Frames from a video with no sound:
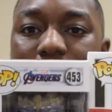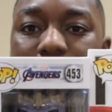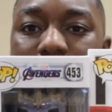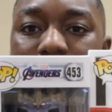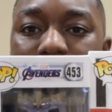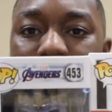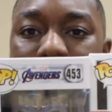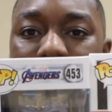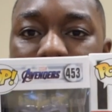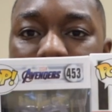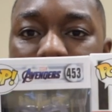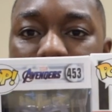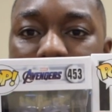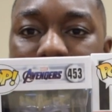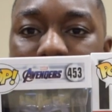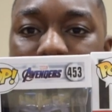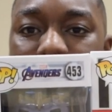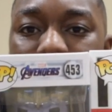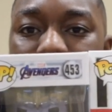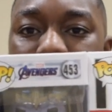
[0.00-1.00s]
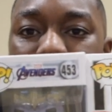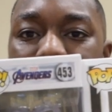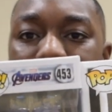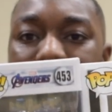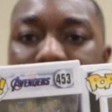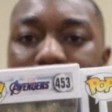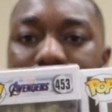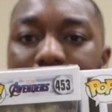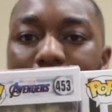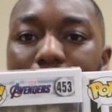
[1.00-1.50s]
You, you see how like his
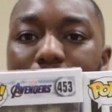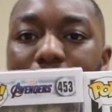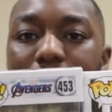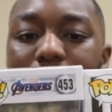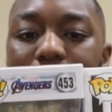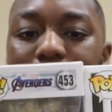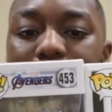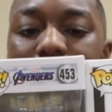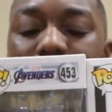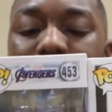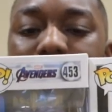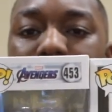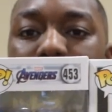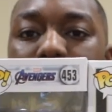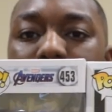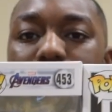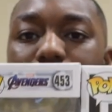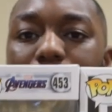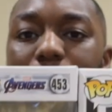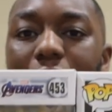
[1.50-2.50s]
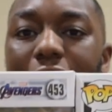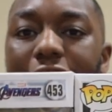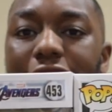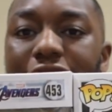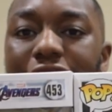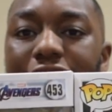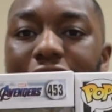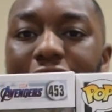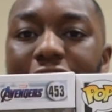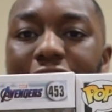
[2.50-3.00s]
head is a lot bigger. It takes up the whole
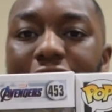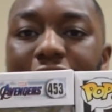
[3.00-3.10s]
box.